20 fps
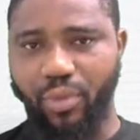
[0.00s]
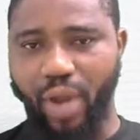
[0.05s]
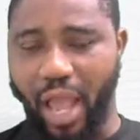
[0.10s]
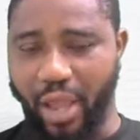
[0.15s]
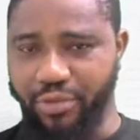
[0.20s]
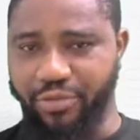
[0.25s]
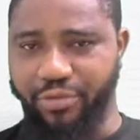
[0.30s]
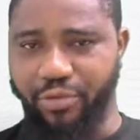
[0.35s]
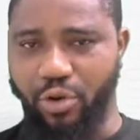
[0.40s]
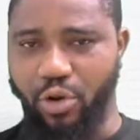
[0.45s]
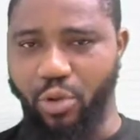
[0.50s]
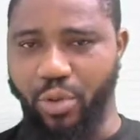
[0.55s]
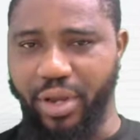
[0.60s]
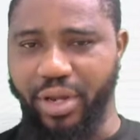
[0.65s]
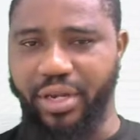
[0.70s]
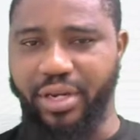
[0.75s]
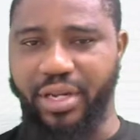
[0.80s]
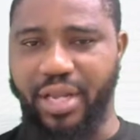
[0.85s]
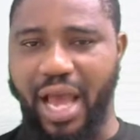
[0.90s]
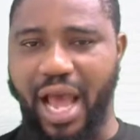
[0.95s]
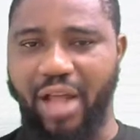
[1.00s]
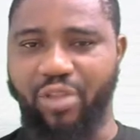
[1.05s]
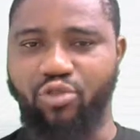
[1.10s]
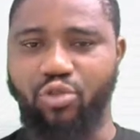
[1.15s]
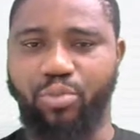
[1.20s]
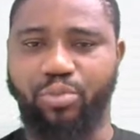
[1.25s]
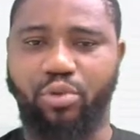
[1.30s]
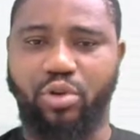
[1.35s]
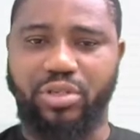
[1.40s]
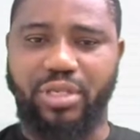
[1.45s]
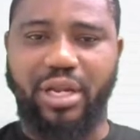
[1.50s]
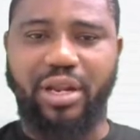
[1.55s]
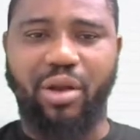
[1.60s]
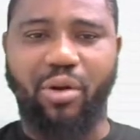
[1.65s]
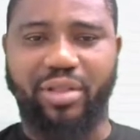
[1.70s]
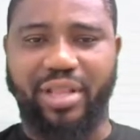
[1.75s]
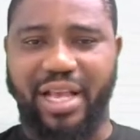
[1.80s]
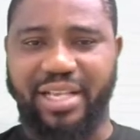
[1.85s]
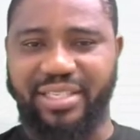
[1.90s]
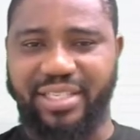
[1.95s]
Are you following the arthropods? Now, look
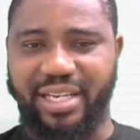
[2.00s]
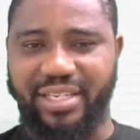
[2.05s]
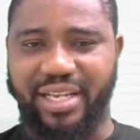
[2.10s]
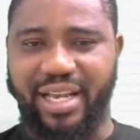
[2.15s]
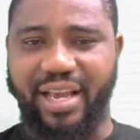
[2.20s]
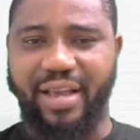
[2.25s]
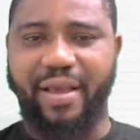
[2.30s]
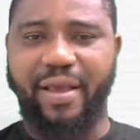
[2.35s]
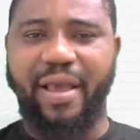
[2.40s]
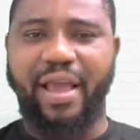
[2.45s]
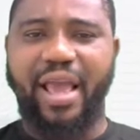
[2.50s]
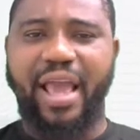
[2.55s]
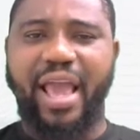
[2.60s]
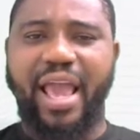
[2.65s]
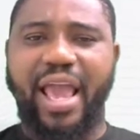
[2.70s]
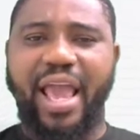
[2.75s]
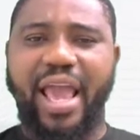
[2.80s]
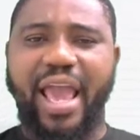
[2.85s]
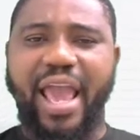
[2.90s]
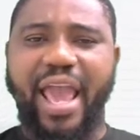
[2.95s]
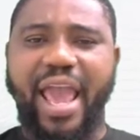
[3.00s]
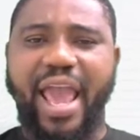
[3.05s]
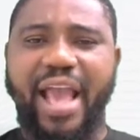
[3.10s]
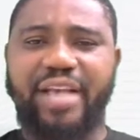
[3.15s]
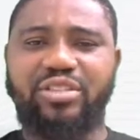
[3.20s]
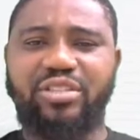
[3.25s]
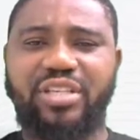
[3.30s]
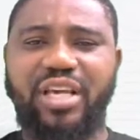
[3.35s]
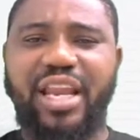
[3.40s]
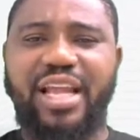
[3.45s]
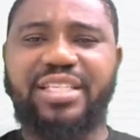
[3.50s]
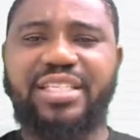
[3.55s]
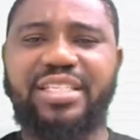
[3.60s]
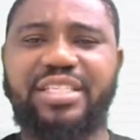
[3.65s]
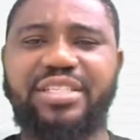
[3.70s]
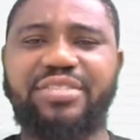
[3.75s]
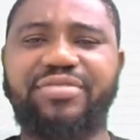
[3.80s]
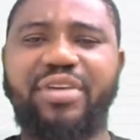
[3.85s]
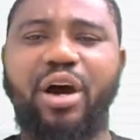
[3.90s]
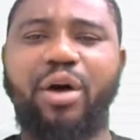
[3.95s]
what I said there. Exoskeleton
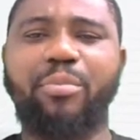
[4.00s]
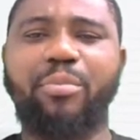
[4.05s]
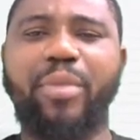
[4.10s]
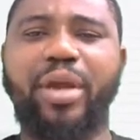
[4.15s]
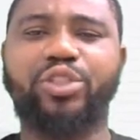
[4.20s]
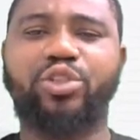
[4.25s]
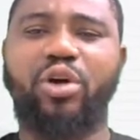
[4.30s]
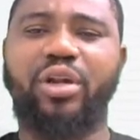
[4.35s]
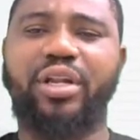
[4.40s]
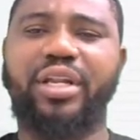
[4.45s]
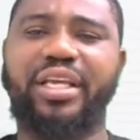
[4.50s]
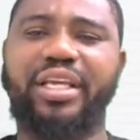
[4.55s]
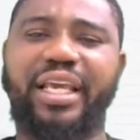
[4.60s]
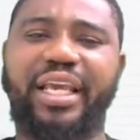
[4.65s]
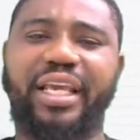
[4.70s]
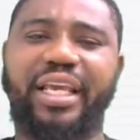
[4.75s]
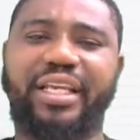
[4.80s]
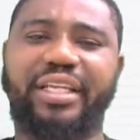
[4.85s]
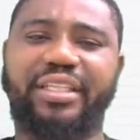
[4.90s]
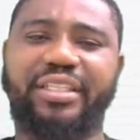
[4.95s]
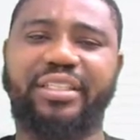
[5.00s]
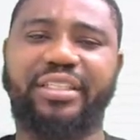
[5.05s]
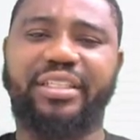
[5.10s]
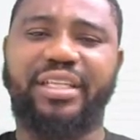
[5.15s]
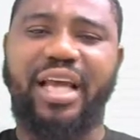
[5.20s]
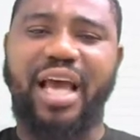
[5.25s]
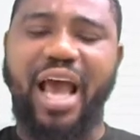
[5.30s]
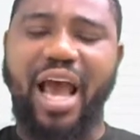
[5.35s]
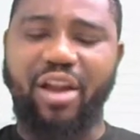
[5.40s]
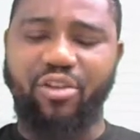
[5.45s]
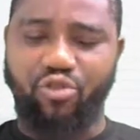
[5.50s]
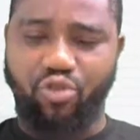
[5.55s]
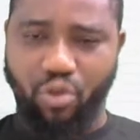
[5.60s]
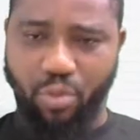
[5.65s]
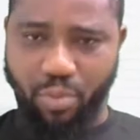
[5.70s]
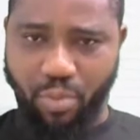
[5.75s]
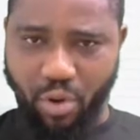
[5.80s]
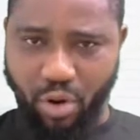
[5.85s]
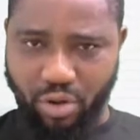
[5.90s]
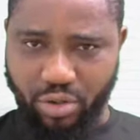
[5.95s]
is found majorly in
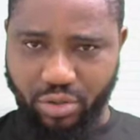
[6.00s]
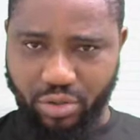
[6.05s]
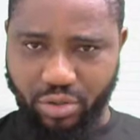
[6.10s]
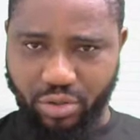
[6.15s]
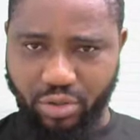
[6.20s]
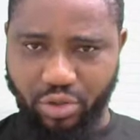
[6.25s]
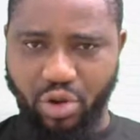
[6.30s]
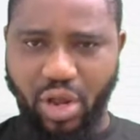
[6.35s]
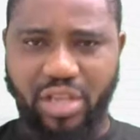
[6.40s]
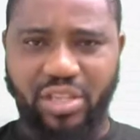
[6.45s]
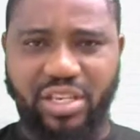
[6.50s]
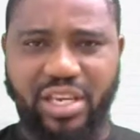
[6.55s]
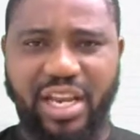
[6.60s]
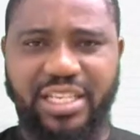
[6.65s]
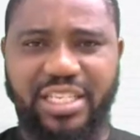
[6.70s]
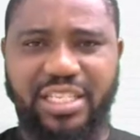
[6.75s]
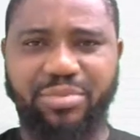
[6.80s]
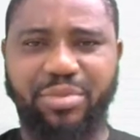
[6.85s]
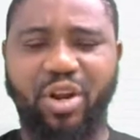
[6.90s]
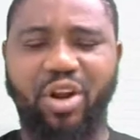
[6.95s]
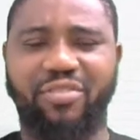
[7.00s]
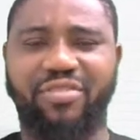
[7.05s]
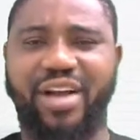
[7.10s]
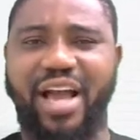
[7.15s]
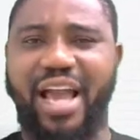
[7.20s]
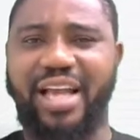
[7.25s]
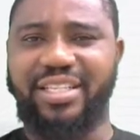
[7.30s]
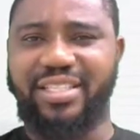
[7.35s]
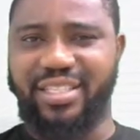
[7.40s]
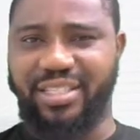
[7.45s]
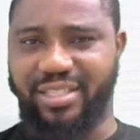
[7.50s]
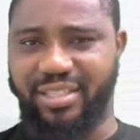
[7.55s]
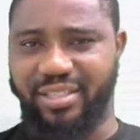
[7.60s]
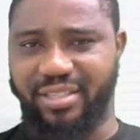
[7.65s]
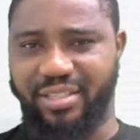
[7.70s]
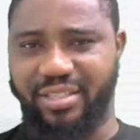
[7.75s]
arthropods. The exoskeleton is made of chitin.